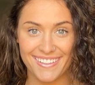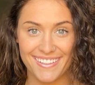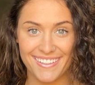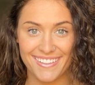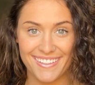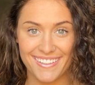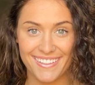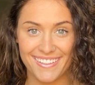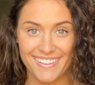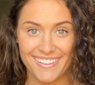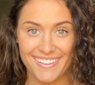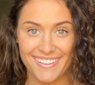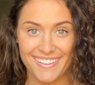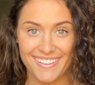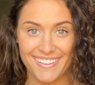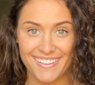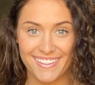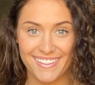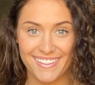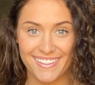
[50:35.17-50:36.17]

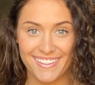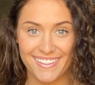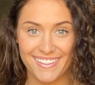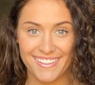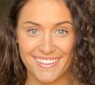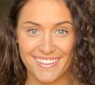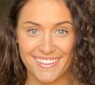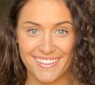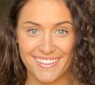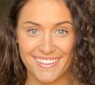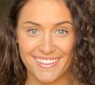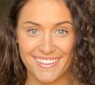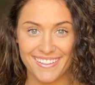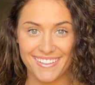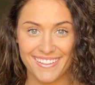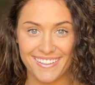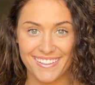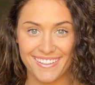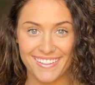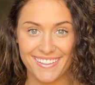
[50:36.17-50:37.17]

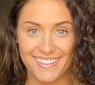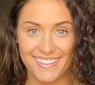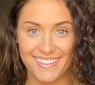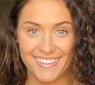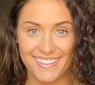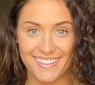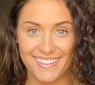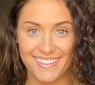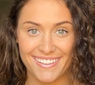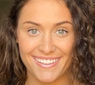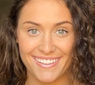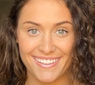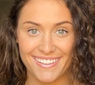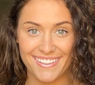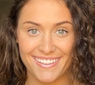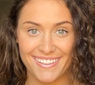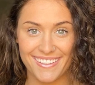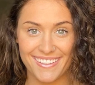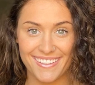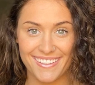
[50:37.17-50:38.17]

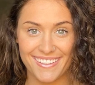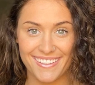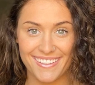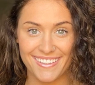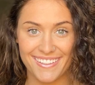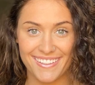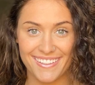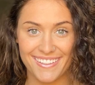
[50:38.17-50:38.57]
[no speech]